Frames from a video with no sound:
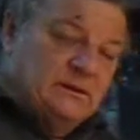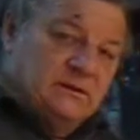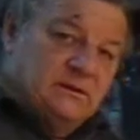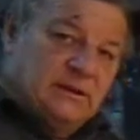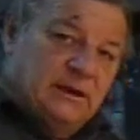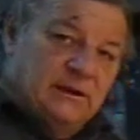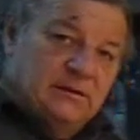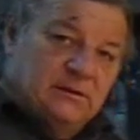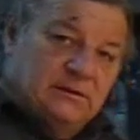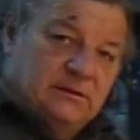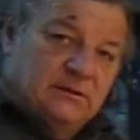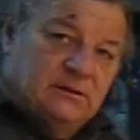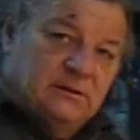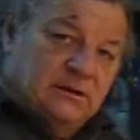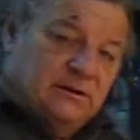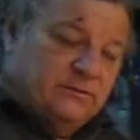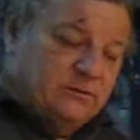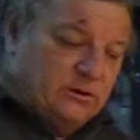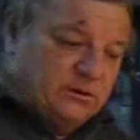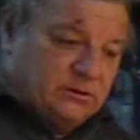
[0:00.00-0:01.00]
that
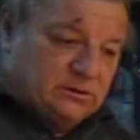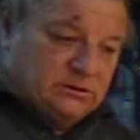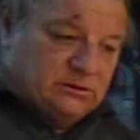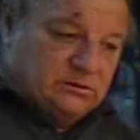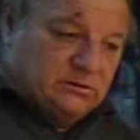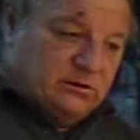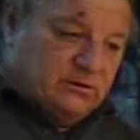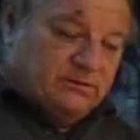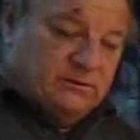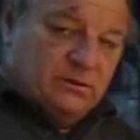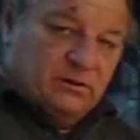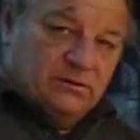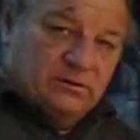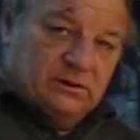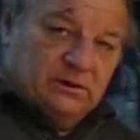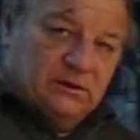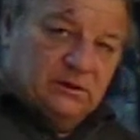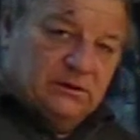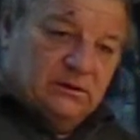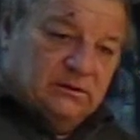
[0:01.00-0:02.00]
I've got the, I've got
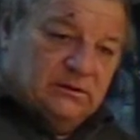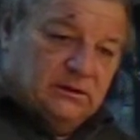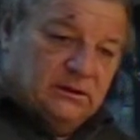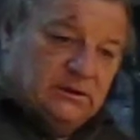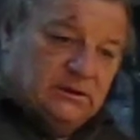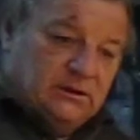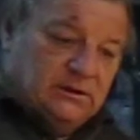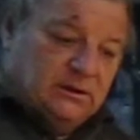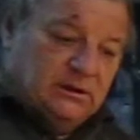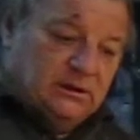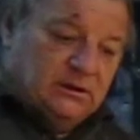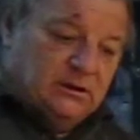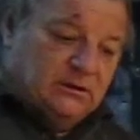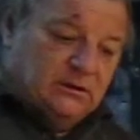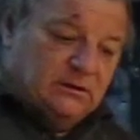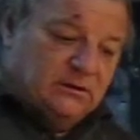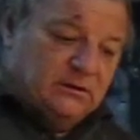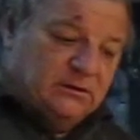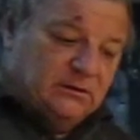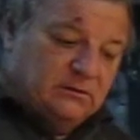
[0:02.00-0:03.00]
the, the
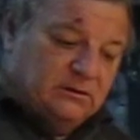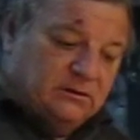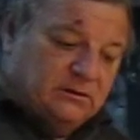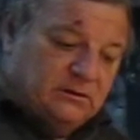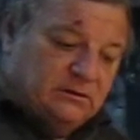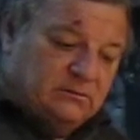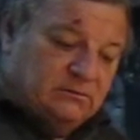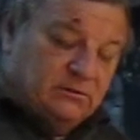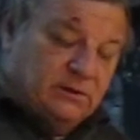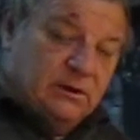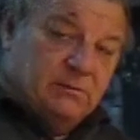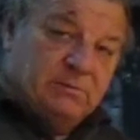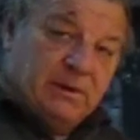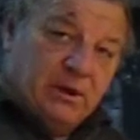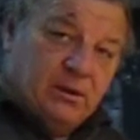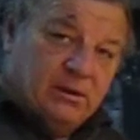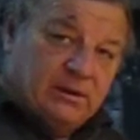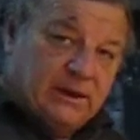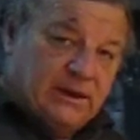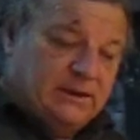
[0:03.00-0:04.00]
uh, uh, rear
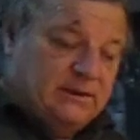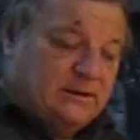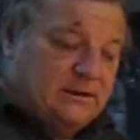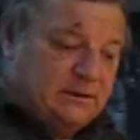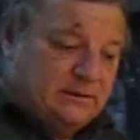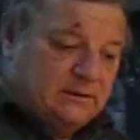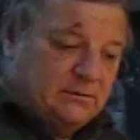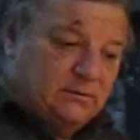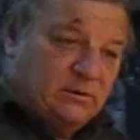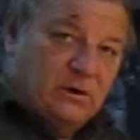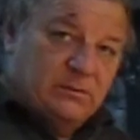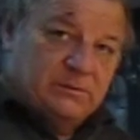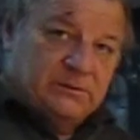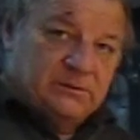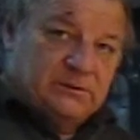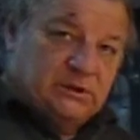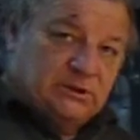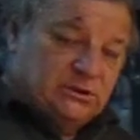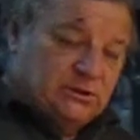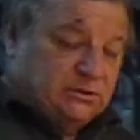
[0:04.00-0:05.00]
bulkhead in the right
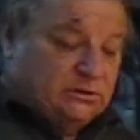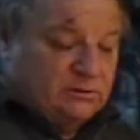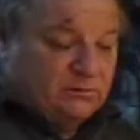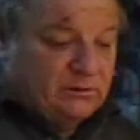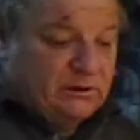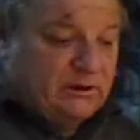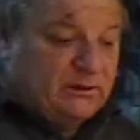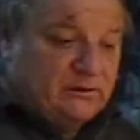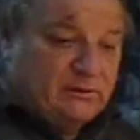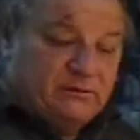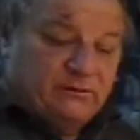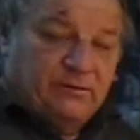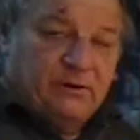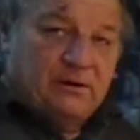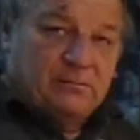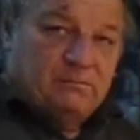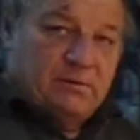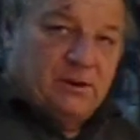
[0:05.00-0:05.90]
position, the rear and the front